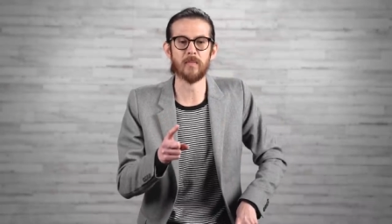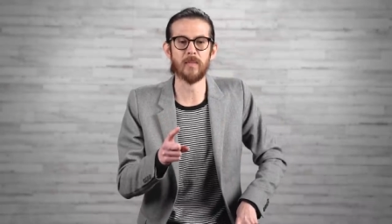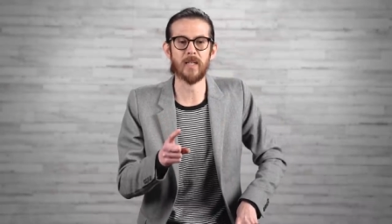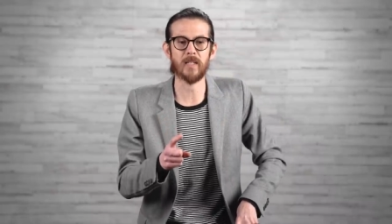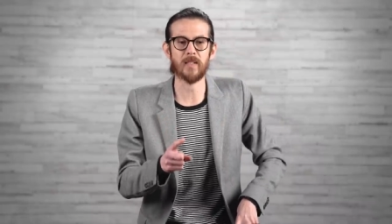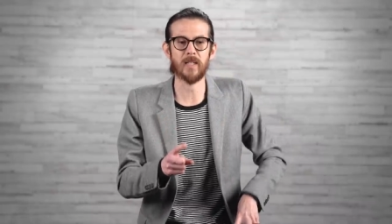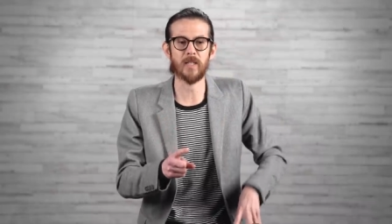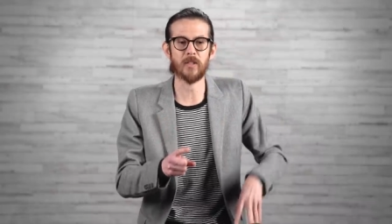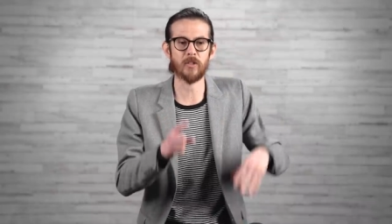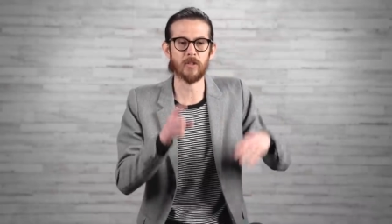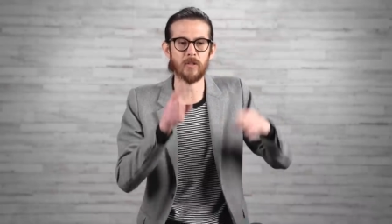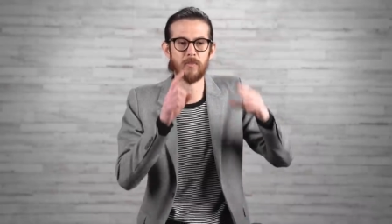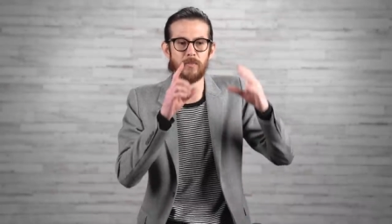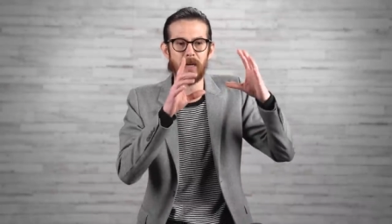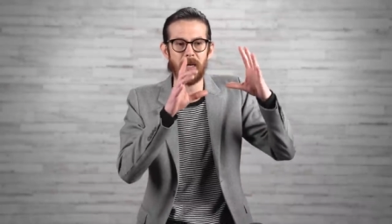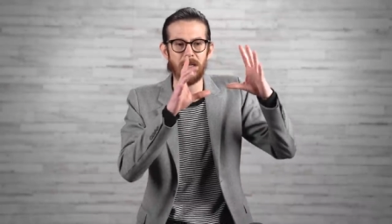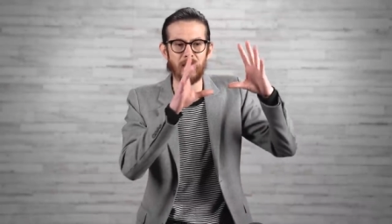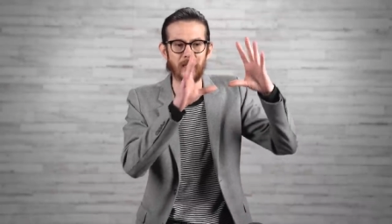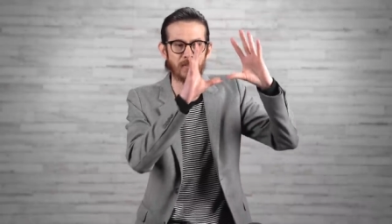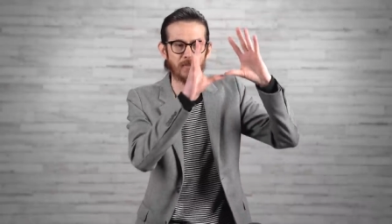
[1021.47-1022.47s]
means that your
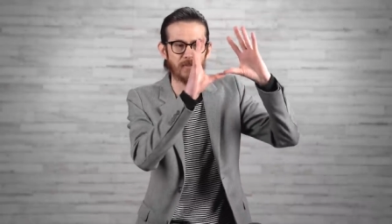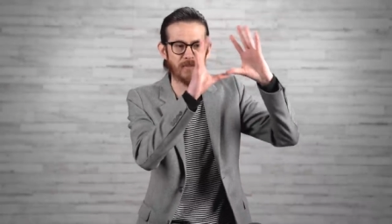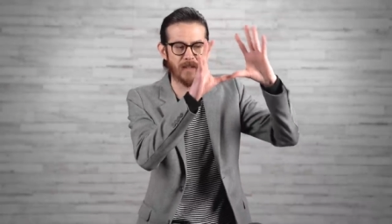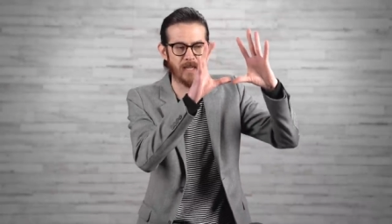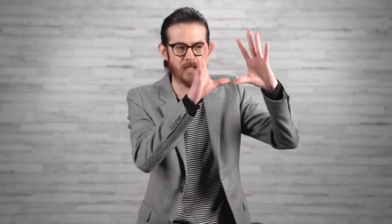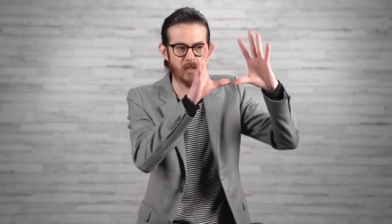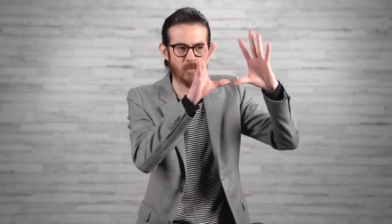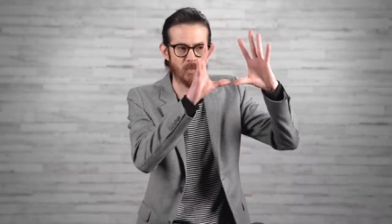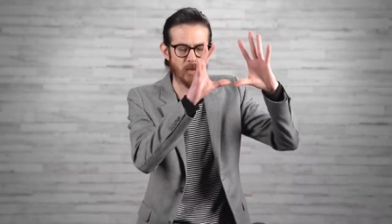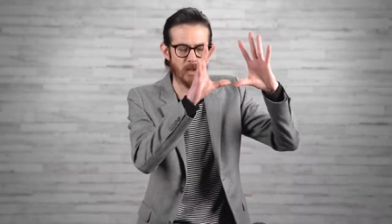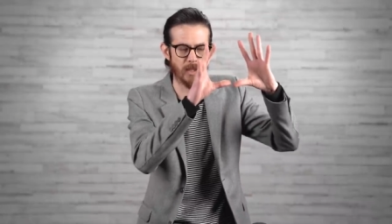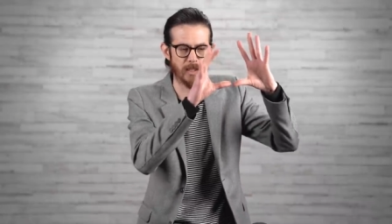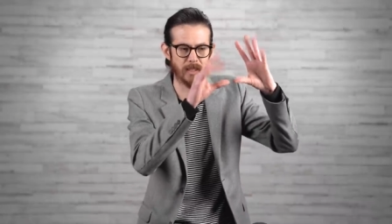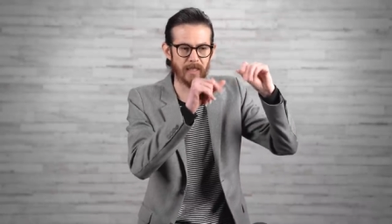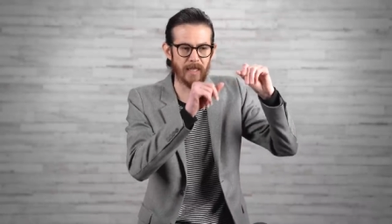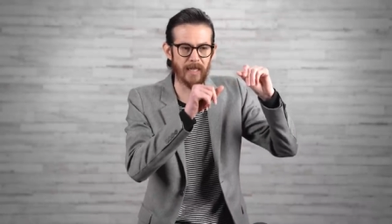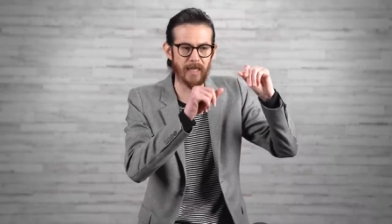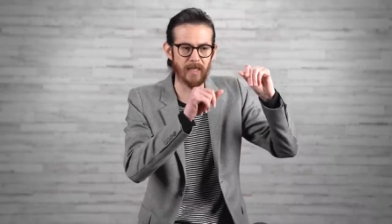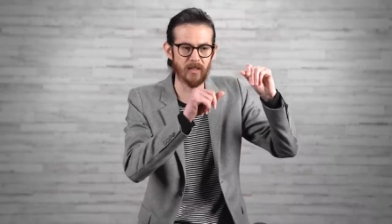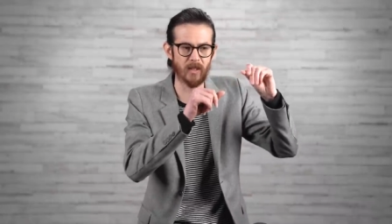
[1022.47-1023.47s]
body in phase 1
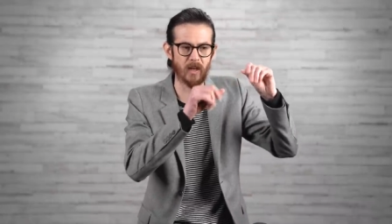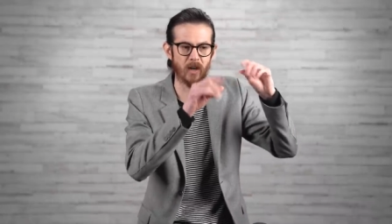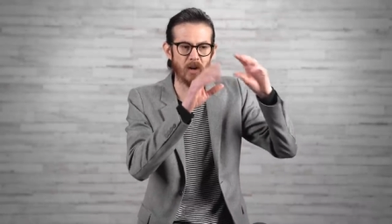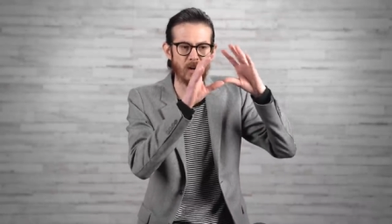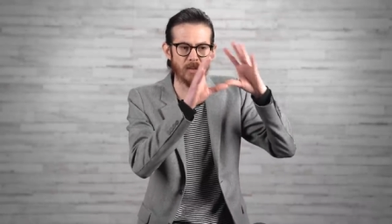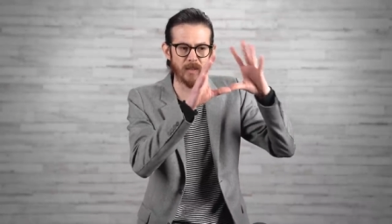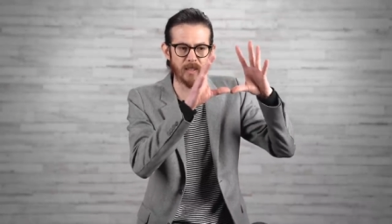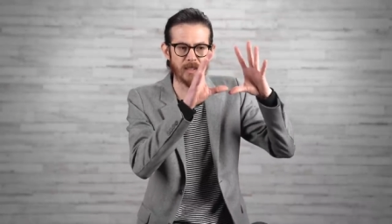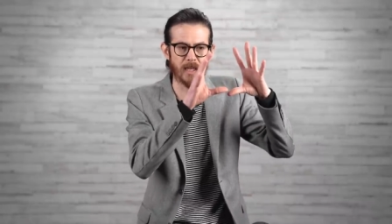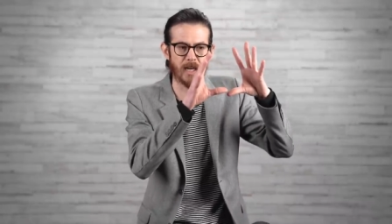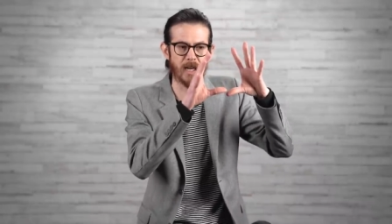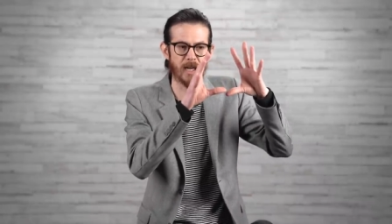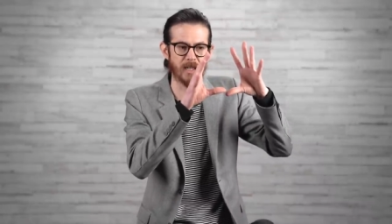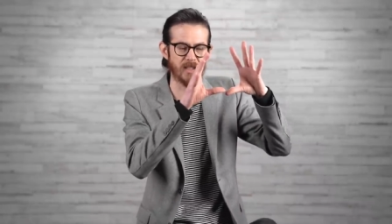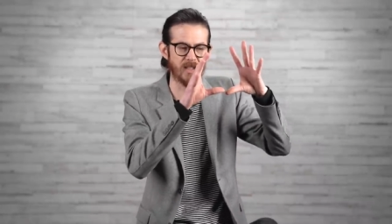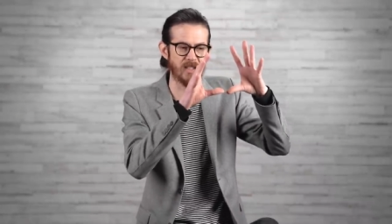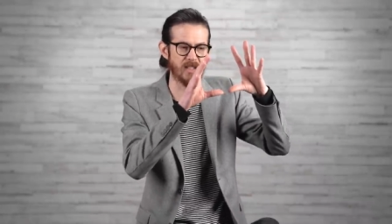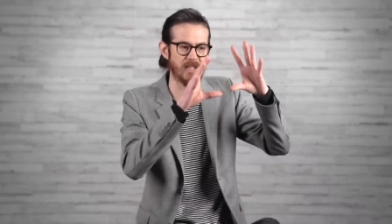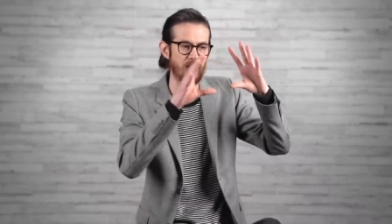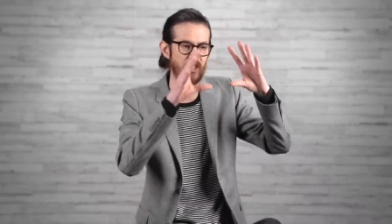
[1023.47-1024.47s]
takes all the
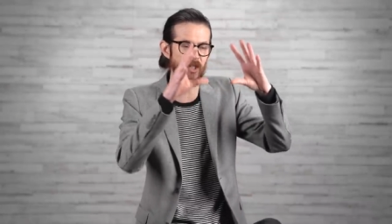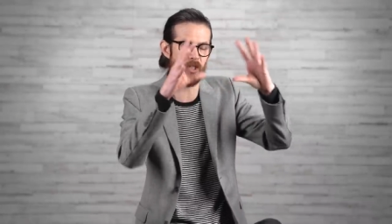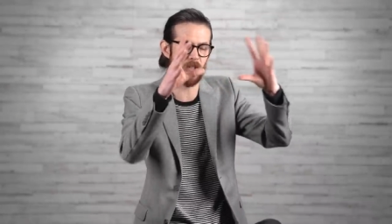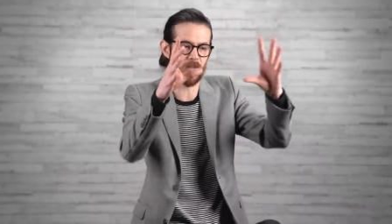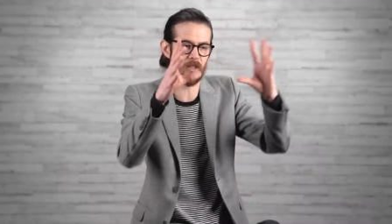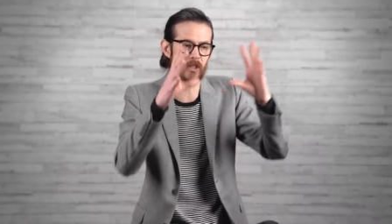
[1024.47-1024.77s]
toxins that you've